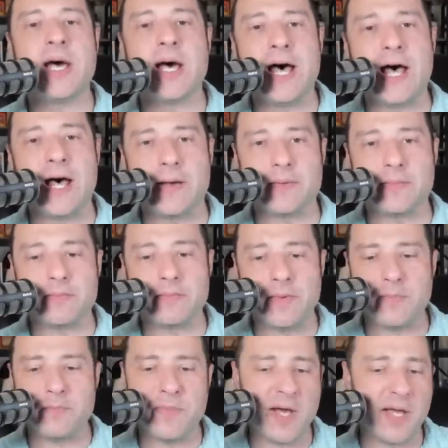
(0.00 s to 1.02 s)
Um,
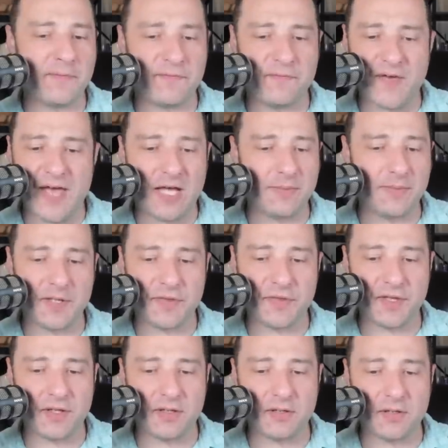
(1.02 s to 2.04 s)
but Falmouth
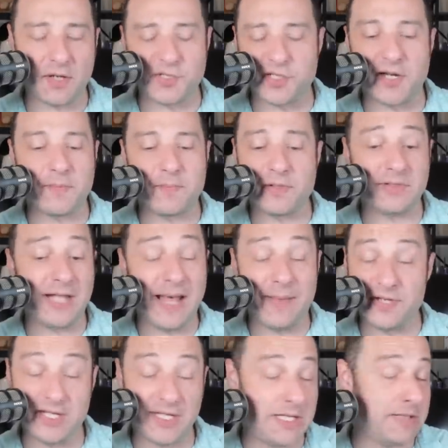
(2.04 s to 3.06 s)
and or sorry, Labadie,
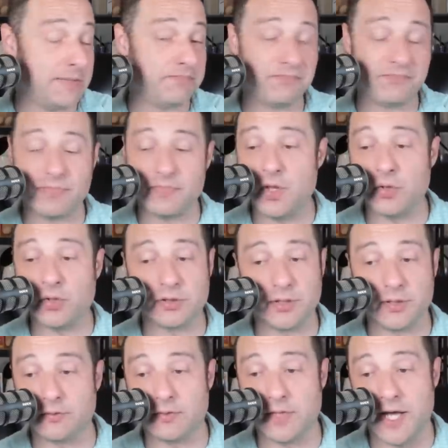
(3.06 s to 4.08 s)
Labadee, no
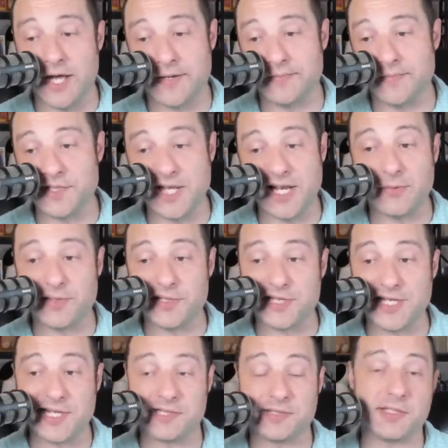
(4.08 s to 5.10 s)
clue. Um, it's anyone's
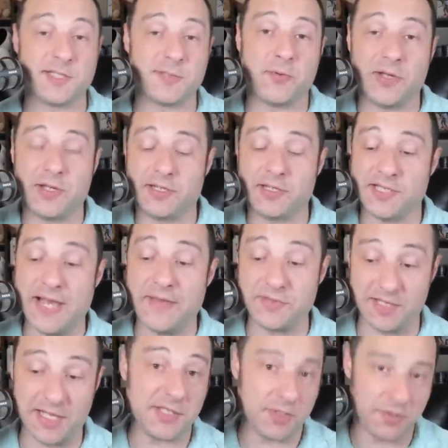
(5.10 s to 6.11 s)
guess at this point because
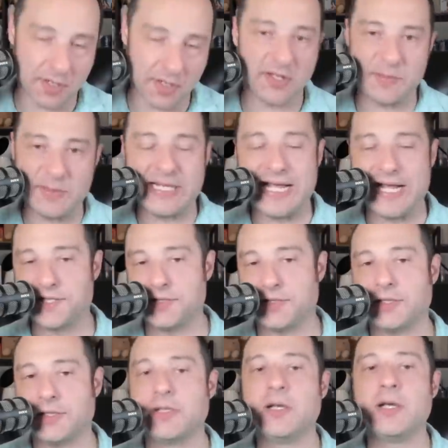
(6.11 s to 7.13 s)
obviously, as you know, they've been
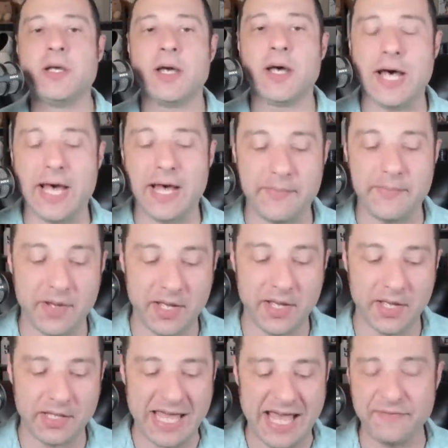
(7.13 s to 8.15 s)
canceling. Um,
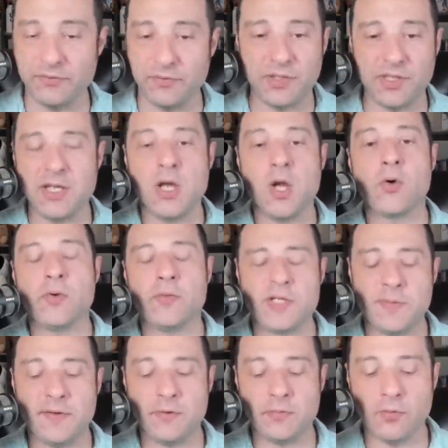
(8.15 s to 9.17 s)
they haven't really to
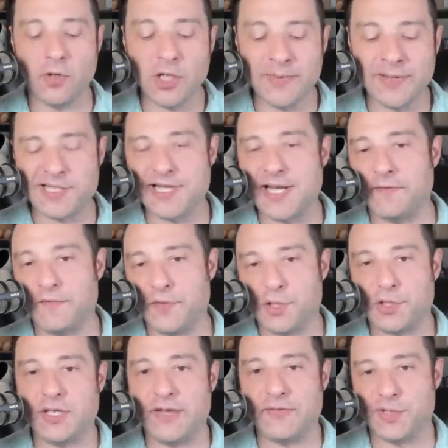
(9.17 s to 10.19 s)
be Royal Caribbean has not
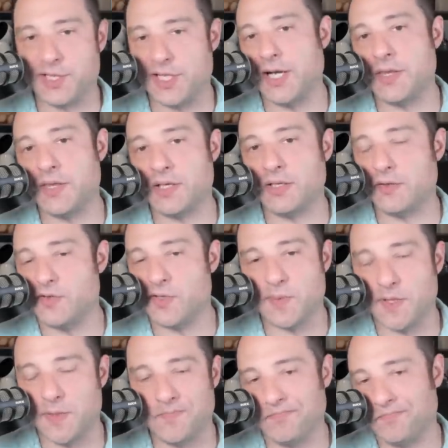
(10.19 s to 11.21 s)
officially ever said anything. They've just
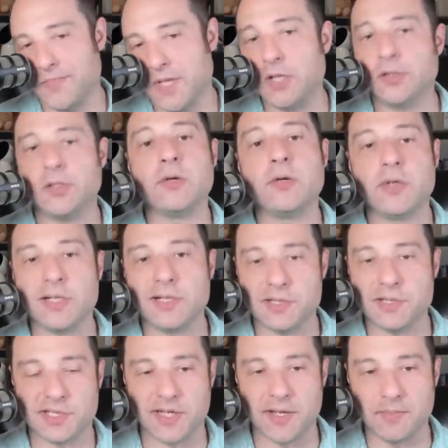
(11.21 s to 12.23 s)
been alluding to
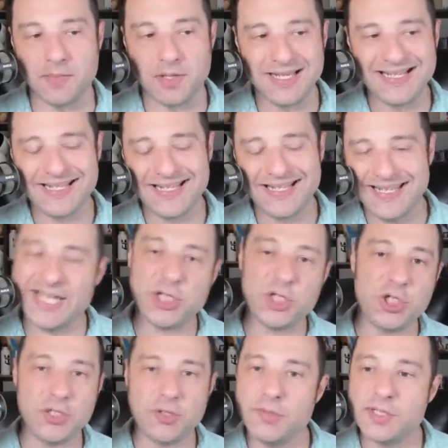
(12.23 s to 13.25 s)
some
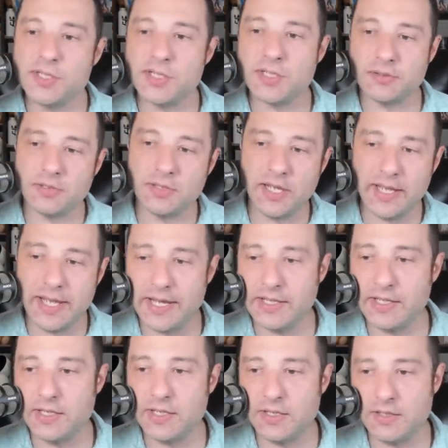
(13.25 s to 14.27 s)
issues
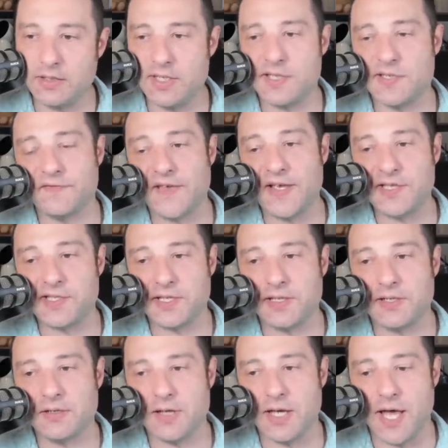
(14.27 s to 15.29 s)
Haiti is
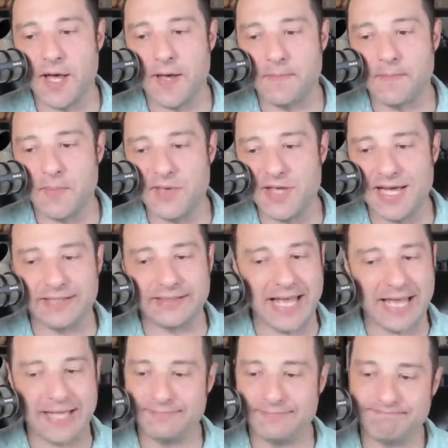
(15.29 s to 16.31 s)
facing. Um, but beyond
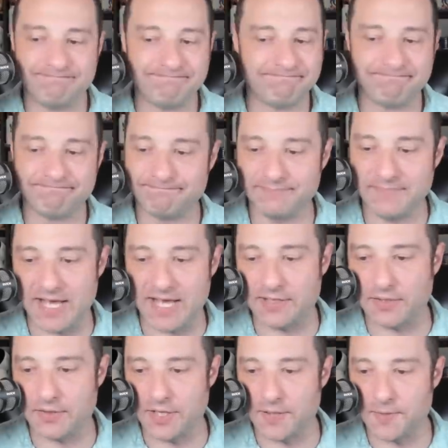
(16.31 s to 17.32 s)
that, yeah,
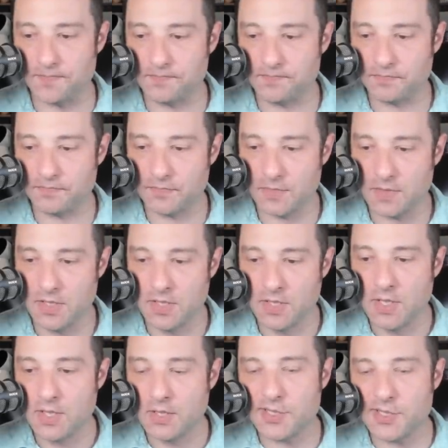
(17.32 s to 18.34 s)
don't know.
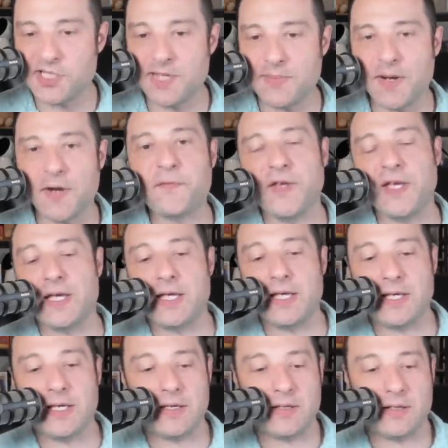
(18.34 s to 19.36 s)
Christy
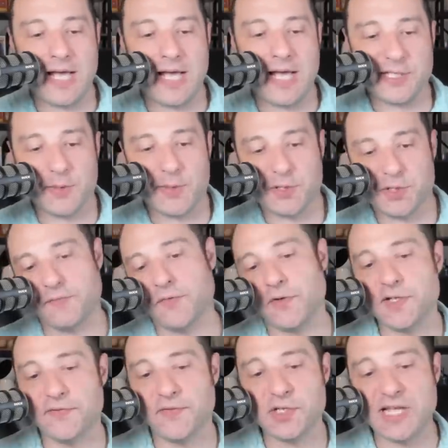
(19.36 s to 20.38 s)
Murphy has a question. For us,
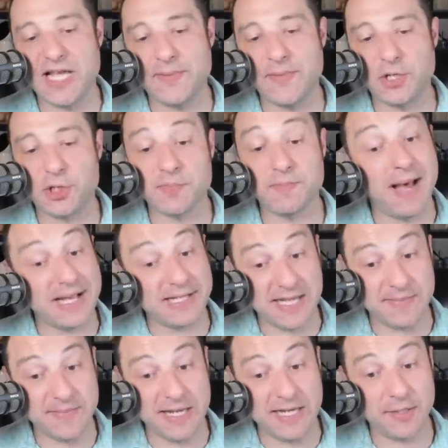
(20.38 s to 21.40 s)
first time I chose my
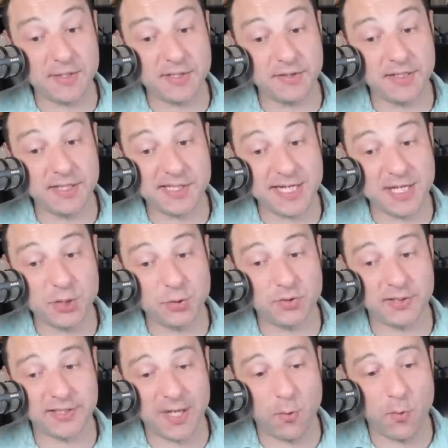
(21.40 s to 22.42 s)
time down here. I still need schedule,
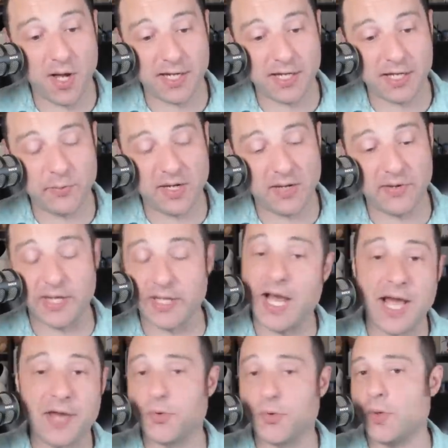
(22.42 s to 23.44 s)
or can I walk in when I'm ready?
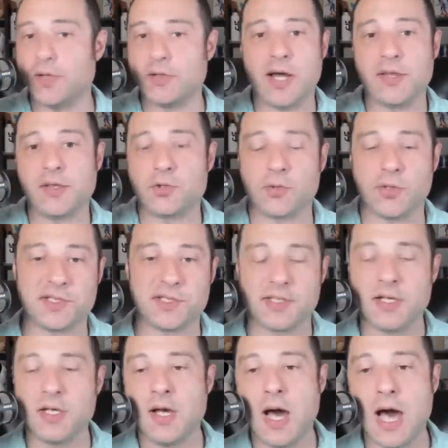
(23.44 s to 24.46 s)
Either one, either choice.
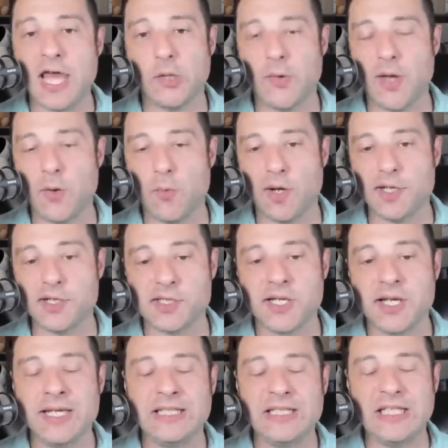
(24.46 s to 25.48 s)
Either way works.
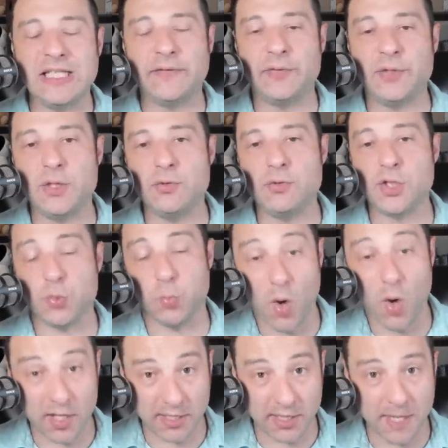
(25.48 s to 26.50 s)
If you just
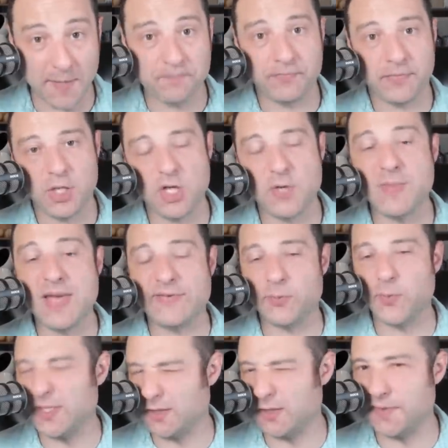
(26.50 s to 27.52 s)
walk up, you may have to
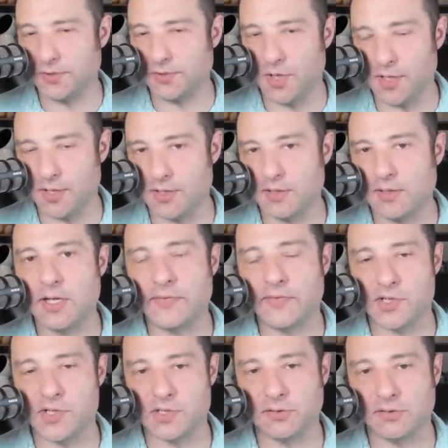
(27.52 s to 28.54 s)
wait a little bit longer if
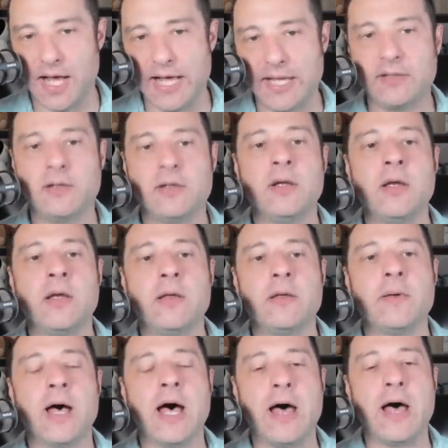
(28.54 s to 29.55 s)
there's a line
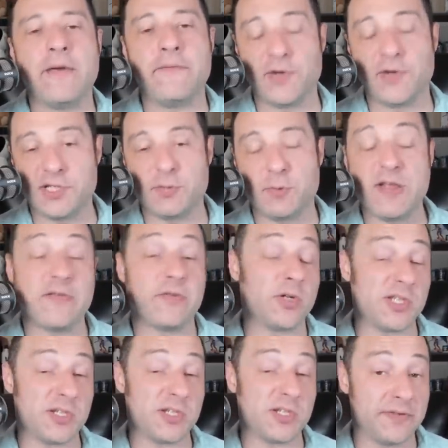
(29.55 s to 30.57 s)
uh, versus when you have a
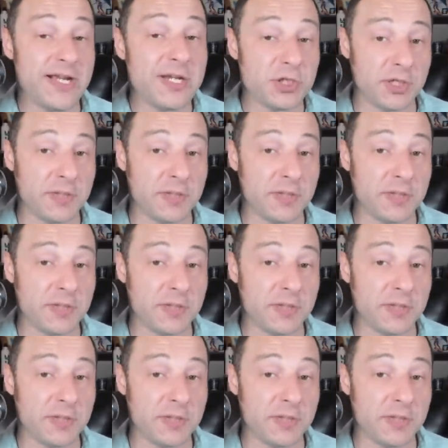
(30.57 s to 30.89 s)
reservation,